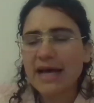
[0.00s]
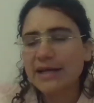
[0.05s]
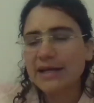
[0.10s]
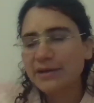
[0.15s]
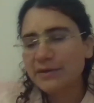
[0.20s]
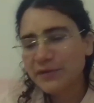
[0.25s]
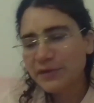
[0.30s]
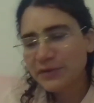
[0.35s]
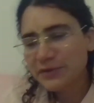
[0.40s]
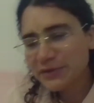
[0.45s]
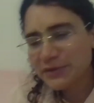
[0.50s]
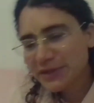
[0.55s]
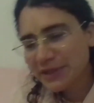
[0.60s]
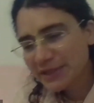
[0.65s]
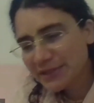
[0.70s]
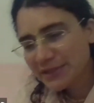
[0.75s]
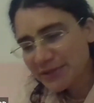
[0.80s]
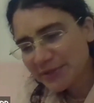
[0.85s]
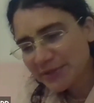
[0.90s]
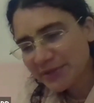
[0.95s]
And if you
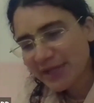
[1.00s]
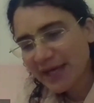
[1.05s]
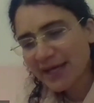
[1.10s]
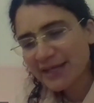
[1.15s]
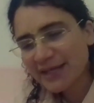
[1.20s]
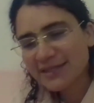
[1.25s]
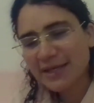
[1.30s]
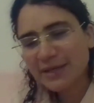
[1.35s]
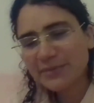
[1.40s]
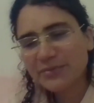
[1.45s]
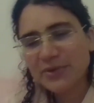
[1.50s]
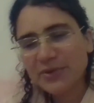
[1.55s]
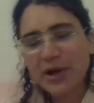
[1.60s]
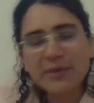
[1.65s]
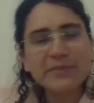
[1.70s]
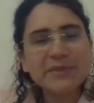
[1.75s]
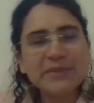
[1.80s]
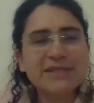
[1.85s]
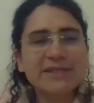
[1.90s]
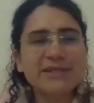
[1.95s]
can do that, I
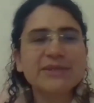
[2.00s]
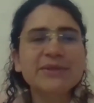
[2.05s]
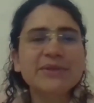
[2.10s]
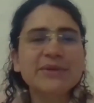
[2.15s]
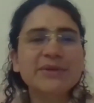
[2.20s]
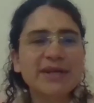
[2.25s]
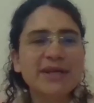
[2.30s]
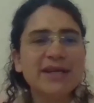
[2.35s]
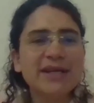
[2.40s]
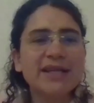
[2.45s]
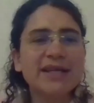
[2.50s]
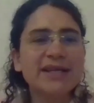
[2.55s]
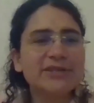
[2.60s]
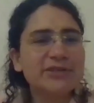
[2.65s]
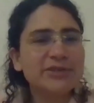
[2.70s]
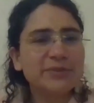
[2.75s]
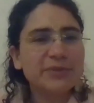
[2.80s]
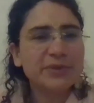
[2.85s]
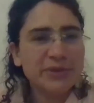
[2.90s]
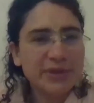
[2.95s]
promise you
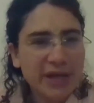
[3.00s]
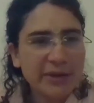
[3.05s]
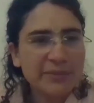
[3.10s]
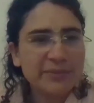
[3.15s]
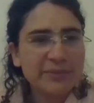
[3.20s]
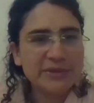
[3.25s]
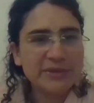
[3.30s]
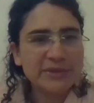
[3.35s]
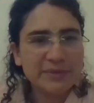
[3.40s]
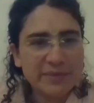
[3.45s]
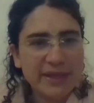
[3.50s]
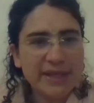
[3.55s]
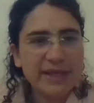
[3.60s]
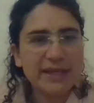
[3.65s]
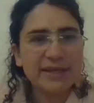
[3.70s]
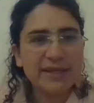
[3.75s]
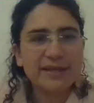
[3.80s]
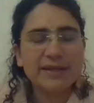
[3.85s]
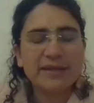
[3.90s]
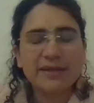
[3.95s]
that you will come to
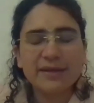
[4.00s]
me.